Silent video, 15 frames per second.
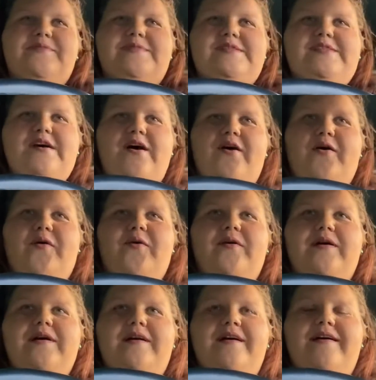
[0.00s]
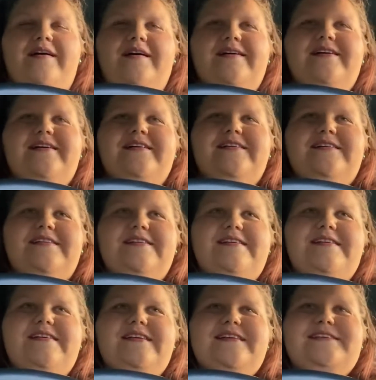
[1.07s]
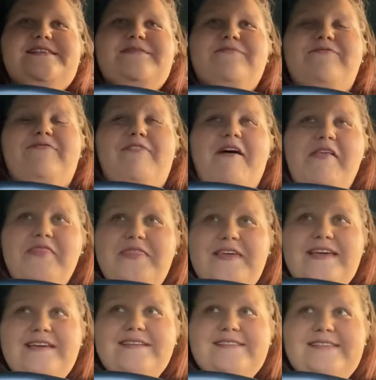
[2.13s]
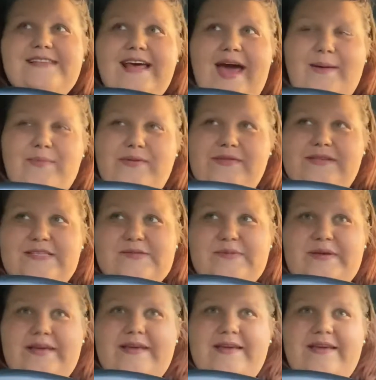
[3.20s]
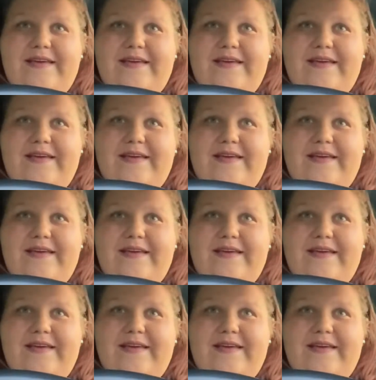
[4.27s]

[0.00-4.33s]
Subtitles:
So, some fun things that happened this week.